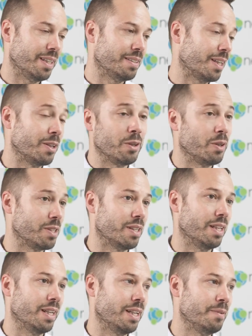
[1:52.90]

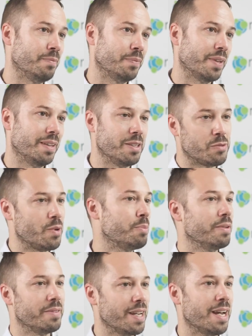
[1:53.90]
technologically
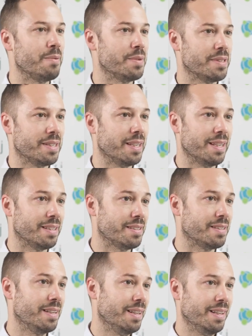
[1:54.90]
disruptive times,
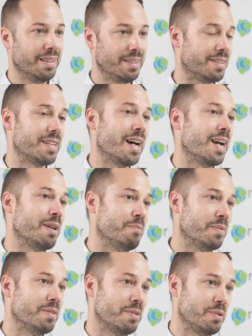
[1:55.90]
is the
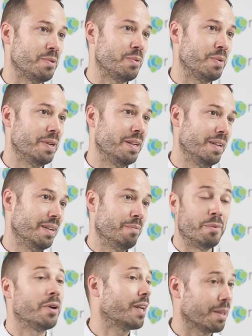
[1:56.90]
time to
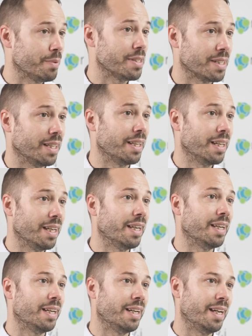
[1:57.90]
market, basically,
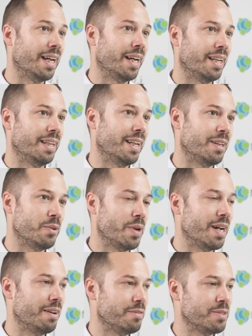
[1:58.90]
and that you
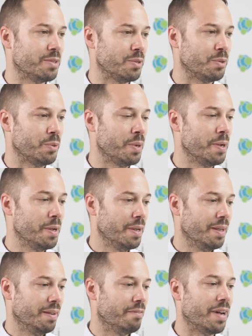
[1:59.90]
have to
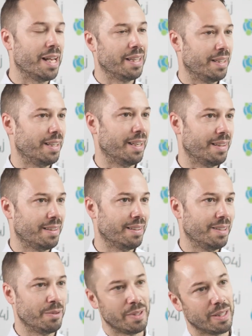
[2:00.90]
validate
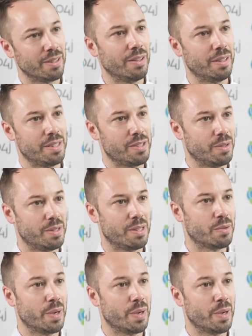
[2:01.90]
your technology choices